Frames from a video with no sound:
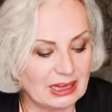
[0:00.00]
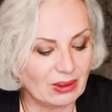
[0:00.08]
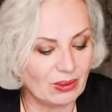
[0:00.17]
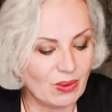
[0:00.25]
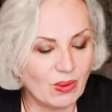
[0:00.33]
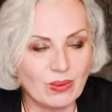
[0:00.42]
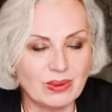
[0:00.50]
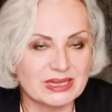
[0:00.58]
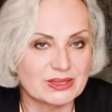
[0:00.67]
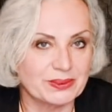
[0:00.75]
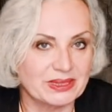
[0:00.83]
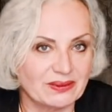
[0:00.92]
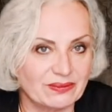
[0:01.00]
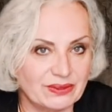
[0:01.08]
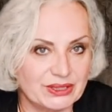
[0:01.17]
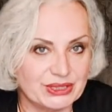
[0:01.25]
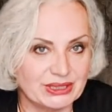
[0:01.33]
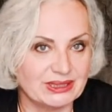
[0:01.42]
always when a
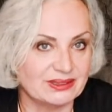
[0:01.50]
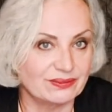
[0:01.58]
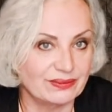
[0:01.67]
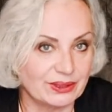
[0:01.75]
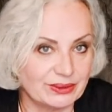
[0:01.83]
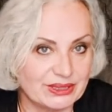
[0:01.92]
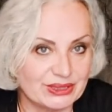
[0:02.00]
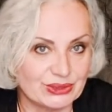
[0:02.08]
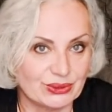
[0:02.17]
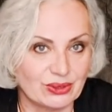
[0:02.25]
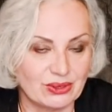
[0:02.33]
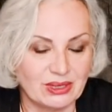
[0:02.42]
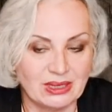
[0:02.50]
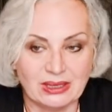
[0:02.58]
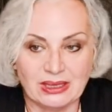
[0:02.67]
vision is very strong,